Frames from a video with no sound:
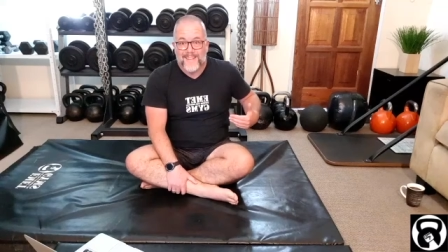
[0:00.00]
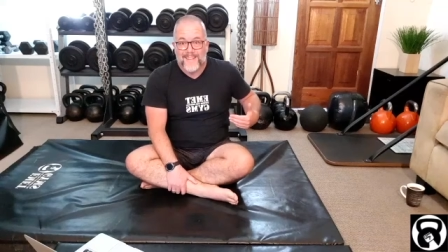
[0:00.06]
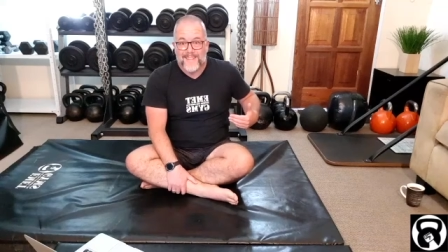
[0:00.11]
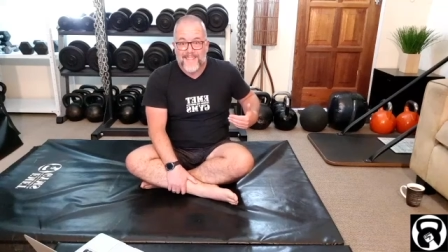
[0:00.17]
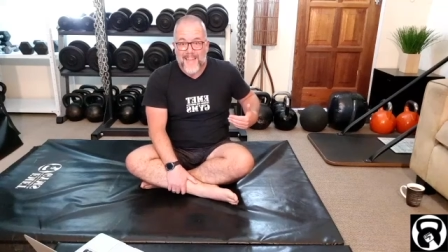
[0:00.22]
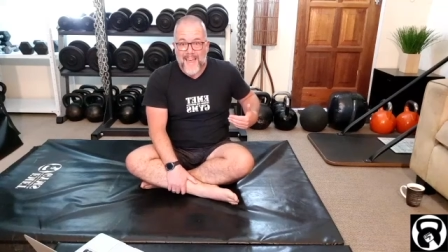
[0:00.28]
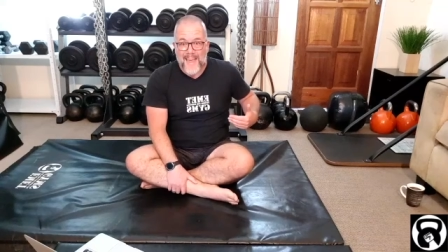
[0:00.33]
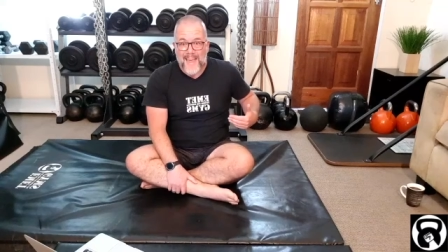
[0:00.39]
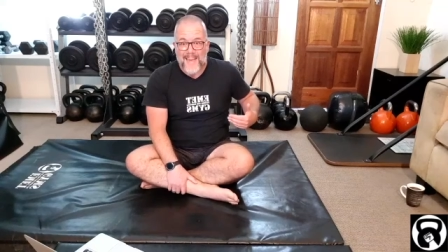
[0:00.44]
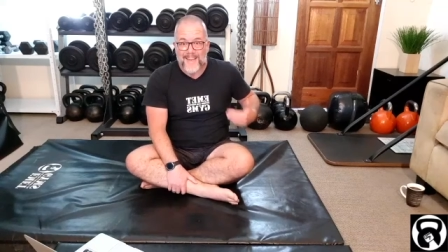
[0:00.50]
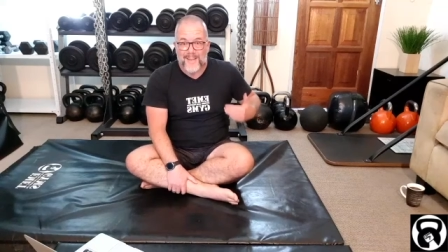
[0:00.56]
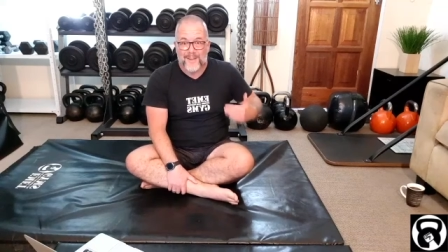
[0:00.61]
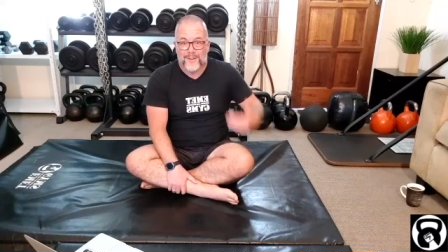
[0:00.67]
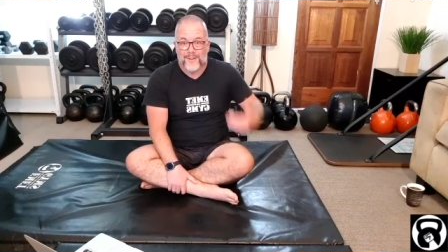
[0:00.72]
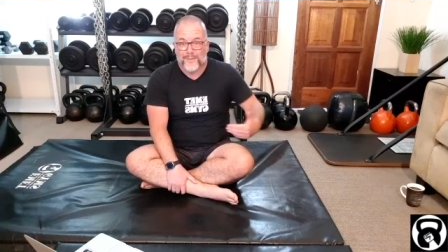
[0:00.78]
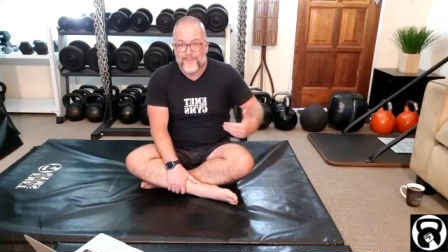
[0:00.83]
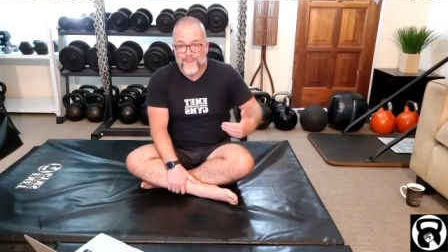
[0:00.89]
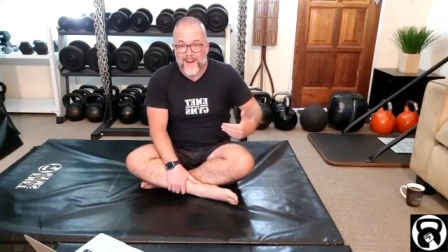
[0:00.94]
10,
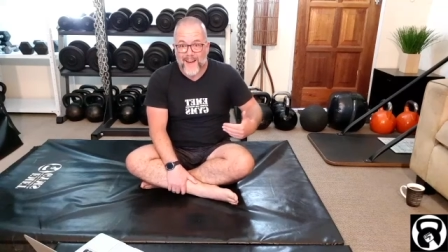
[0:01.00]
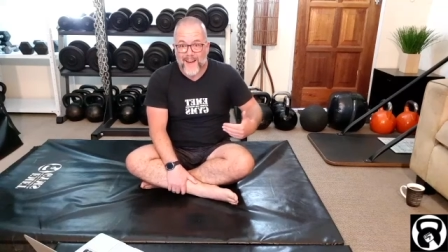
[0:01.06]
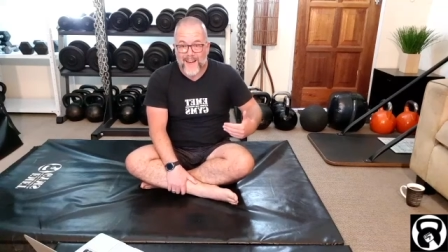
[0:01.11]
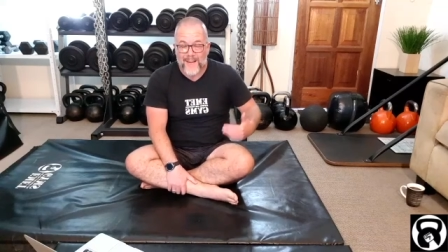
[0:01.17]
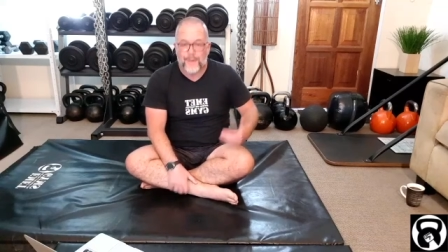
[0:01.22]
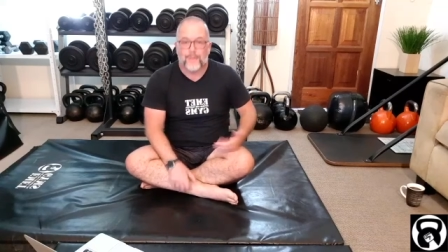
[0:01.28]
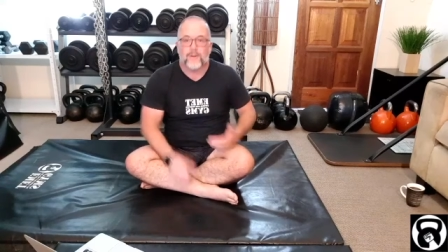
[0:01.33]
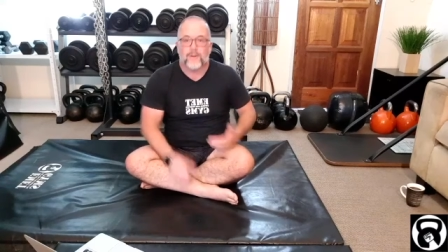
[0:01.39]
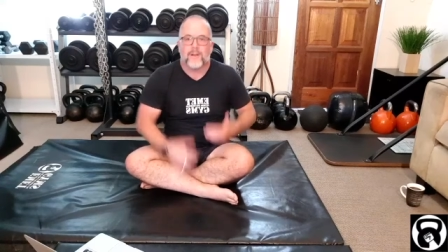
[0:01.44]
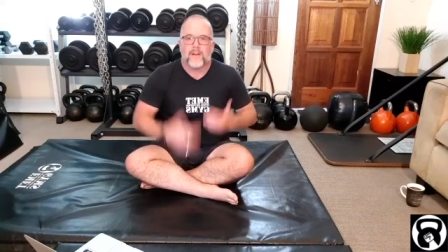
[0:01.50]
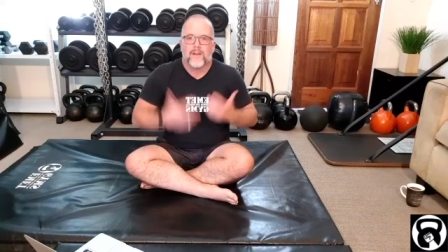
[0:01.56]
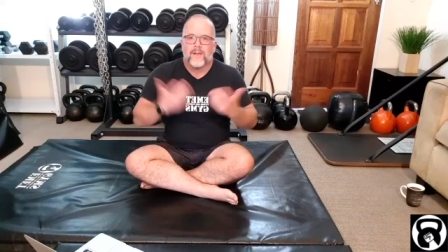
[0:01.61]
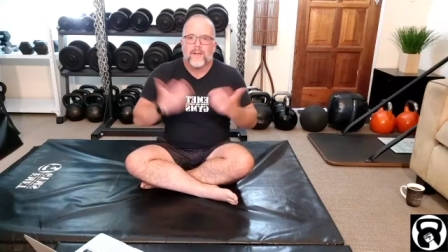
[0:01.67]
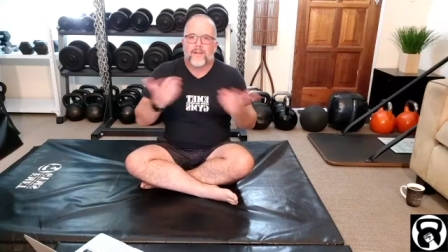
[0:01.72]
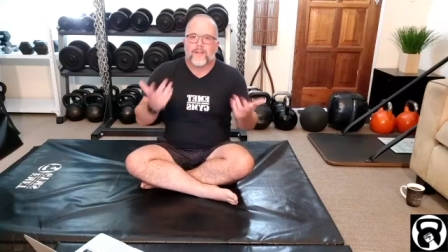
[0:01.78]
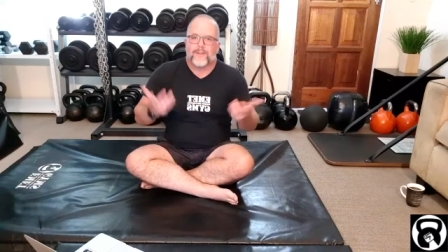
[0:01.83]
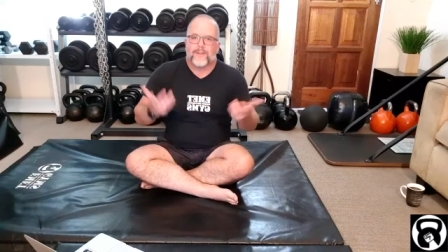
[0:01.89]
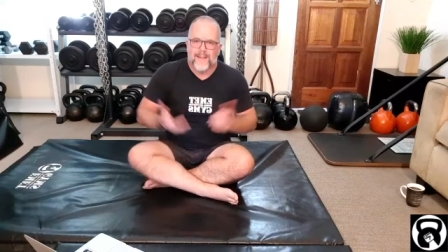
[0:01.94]
5.
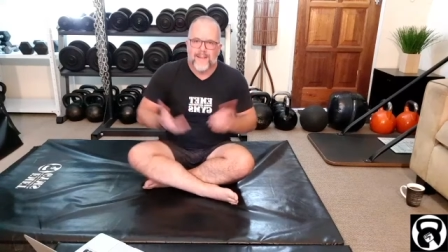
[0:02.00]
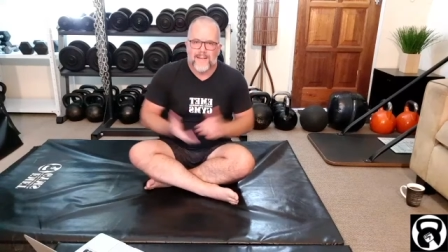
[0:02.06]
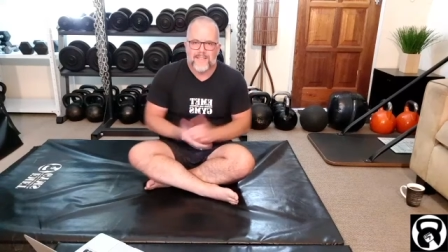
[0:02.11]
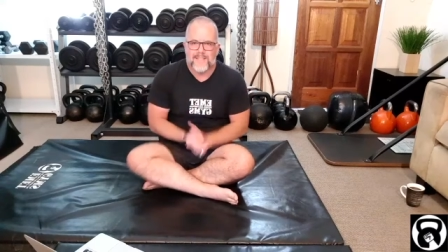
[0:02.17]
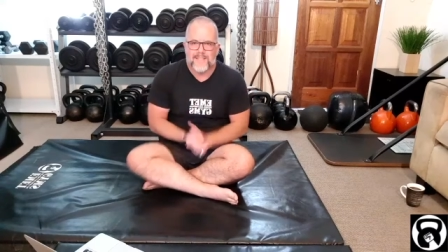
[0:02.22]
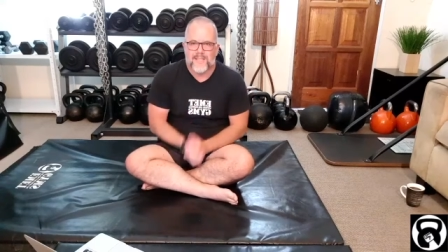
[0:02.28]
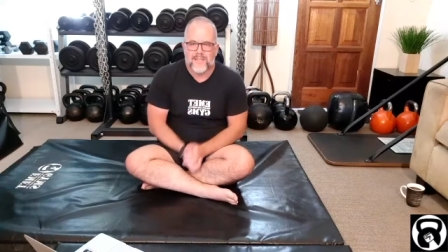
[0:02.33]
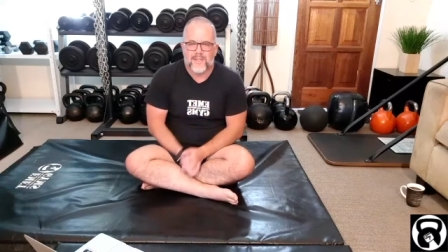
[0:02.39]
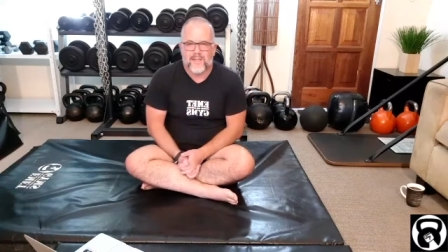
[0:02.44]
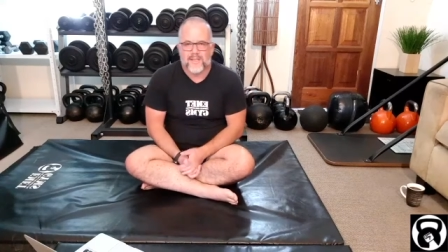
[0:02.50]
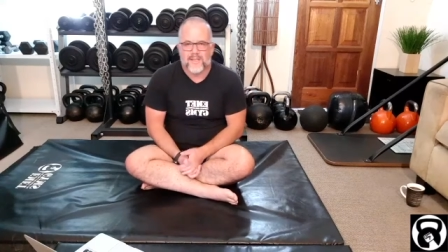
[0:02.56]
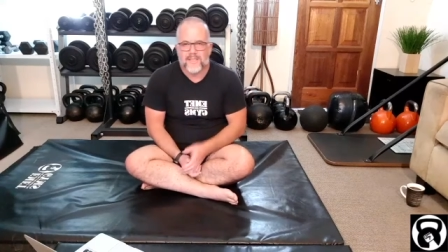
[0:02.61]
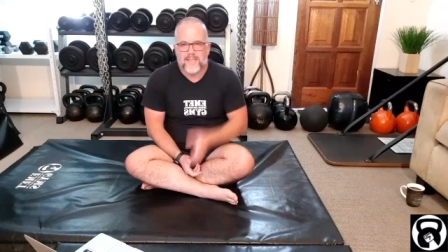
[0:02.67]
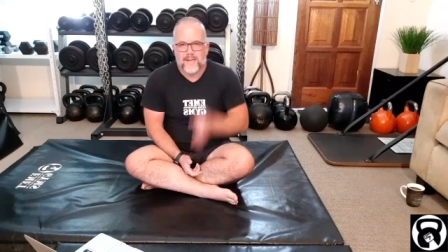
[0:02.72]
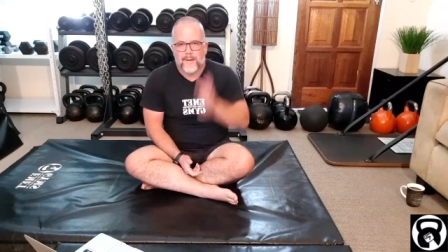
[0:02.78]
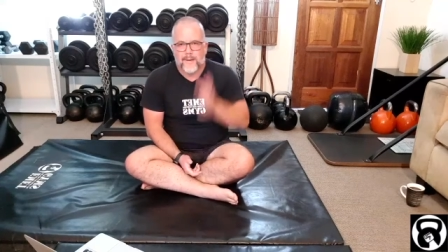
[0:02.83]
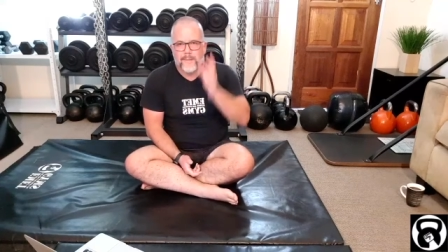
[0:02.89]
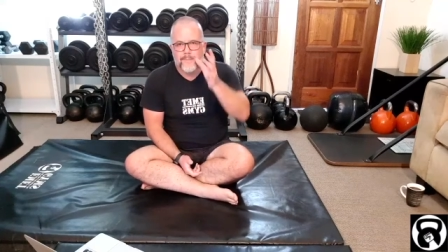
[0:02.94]
You guys get the
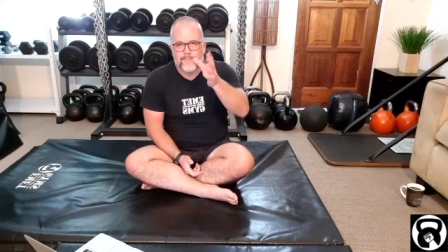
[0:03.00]
idea.